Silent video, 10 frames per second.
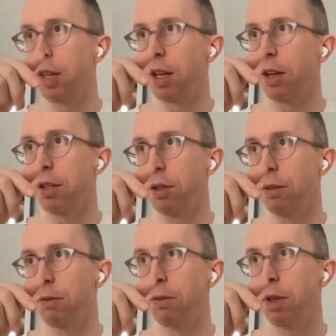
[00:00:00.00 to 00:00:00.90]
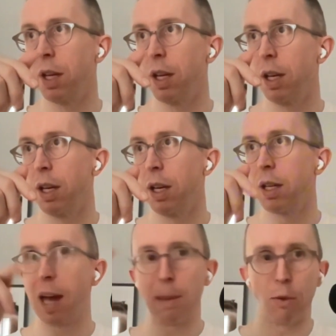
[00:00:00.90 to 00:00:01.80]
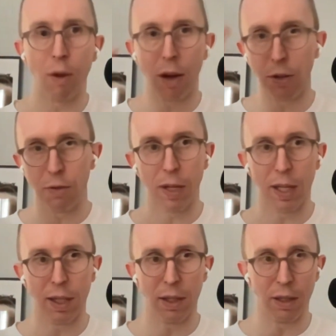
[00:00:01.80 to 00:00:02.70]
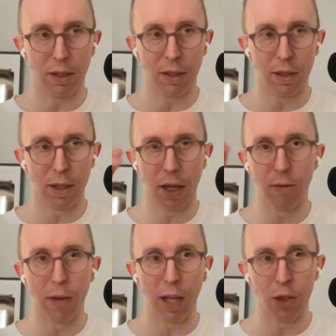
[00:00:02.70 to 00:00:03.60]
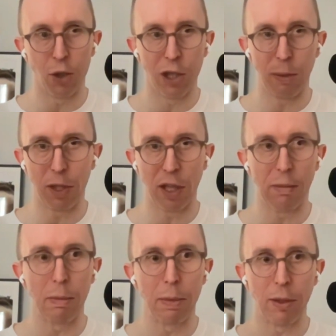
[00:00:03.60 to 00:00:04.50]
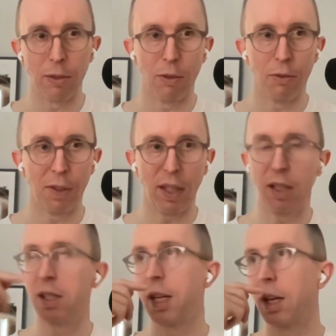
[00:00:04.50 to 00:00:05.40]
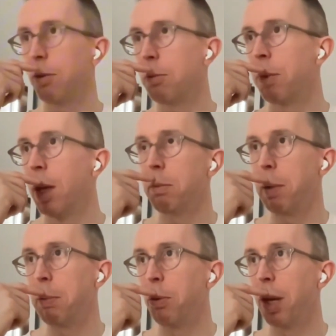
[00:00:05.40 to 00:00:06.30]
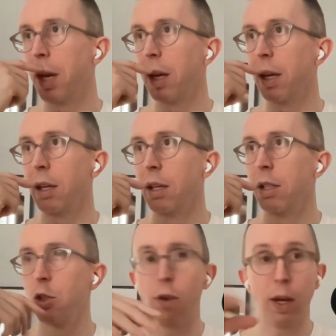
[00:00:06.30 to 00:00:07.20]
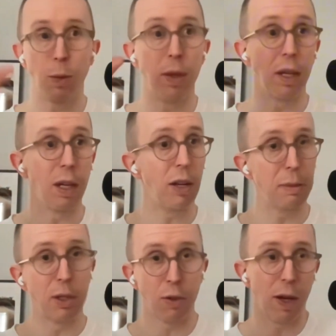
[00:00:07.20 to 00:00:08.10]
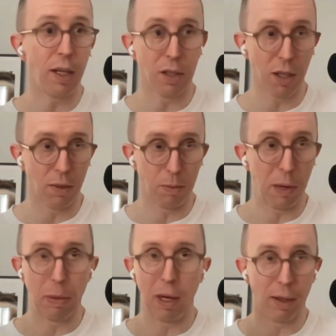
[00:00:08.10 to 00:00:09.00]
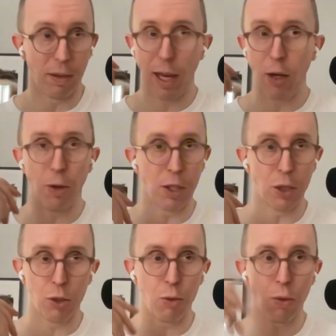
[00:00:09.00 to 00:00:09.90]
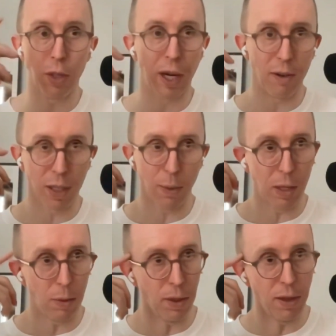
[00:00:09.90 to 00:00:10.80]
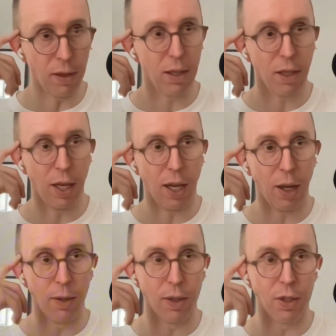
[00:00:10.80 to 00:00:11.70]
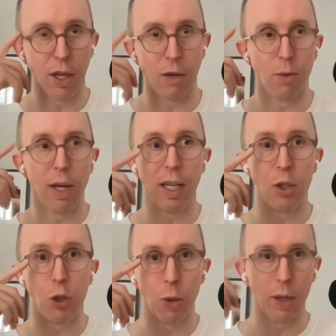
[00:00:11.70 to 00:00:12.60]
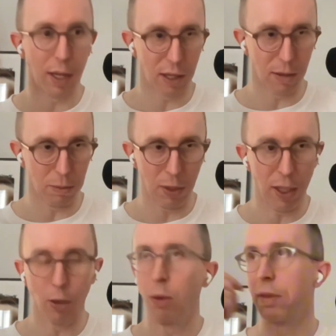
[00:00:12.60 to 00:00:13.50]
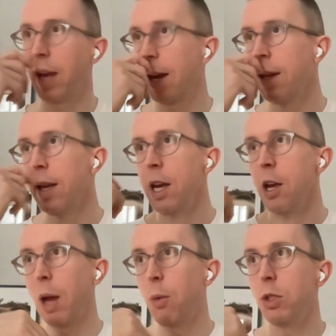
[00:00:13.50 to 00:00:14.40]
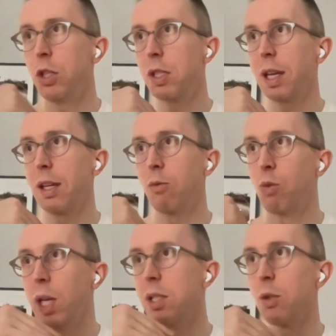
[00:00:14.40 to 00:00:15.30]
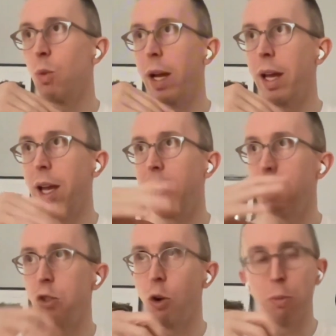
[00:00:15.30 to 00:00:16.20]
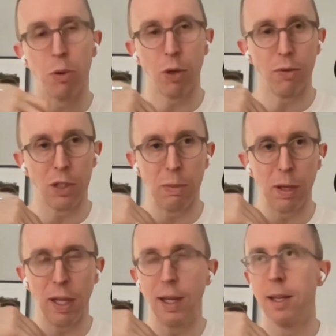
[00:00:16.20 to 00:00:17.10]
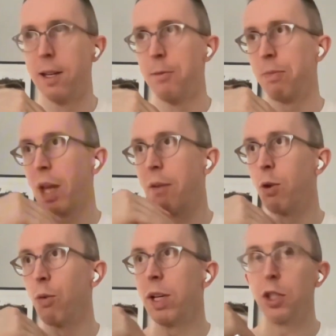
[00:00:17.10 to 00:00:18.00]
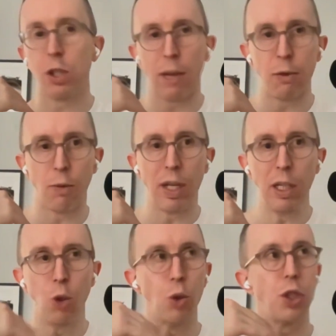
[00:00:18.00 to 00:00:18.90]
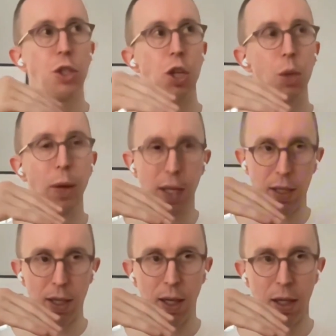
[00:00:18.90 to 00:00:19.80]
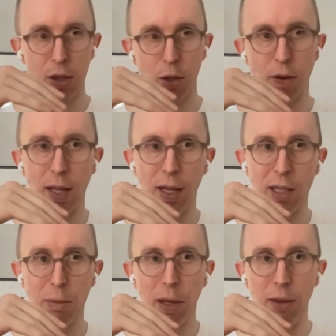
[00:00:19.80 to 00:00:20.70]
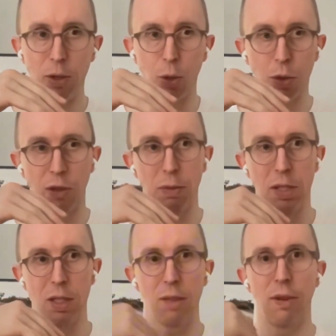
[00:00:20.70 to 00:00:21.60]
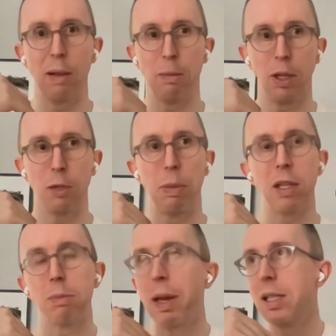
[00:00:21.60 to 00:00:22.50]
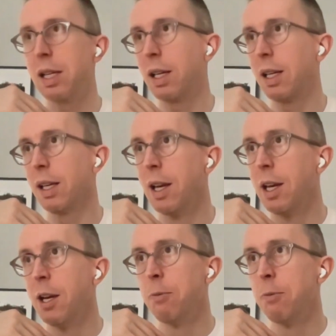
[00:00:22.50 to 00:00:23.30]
the kind of camaraderie and the kind of relationships that can be built through fitness. The kind of the people that I train with, including my trainers, are people I get on extraordinarily well with, and really enjoy their company and all of that. But I would just say the reason why it has not proven to be, I've not really looked to it historically to be a source of business development, is because basically